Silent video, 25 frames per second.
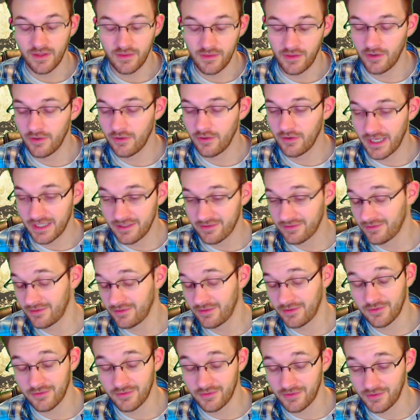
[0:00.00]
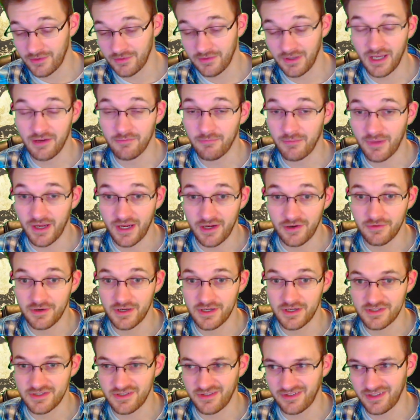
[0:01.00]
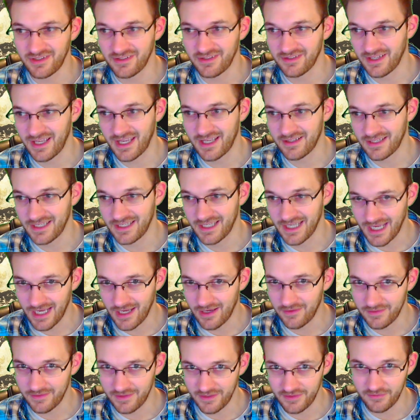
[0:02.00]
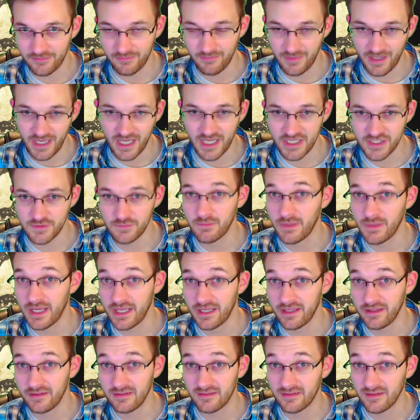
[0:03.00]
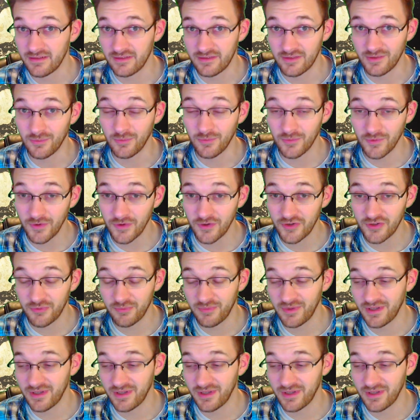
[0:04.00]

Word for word: Though I still do have my questions exactly how this matchmaking system works,